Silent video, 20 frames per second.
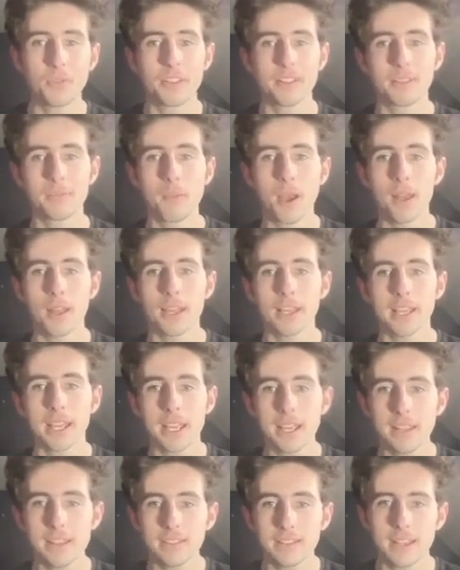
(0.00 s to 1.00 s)
With a smile like
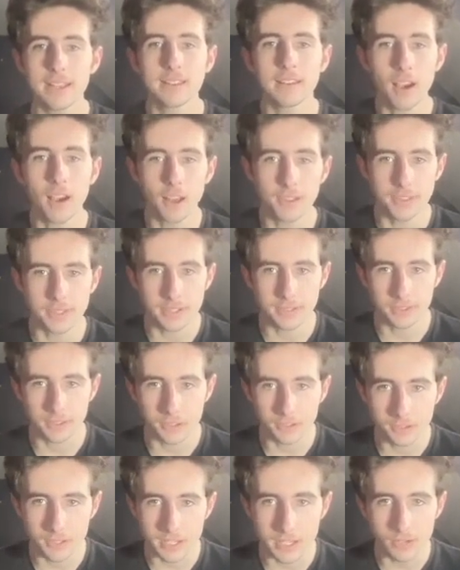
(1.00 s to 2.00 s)
his, it's hard to
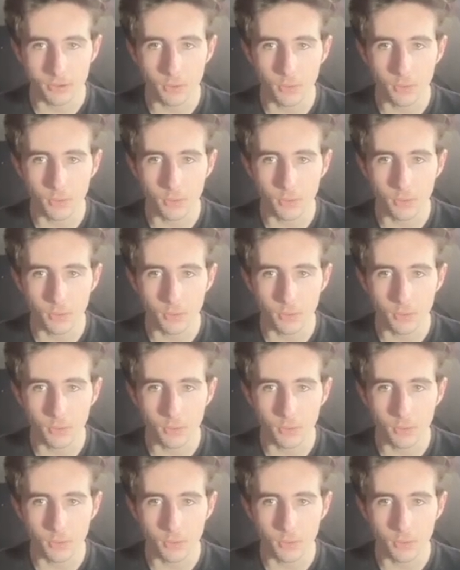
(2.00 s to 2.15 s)
disagree.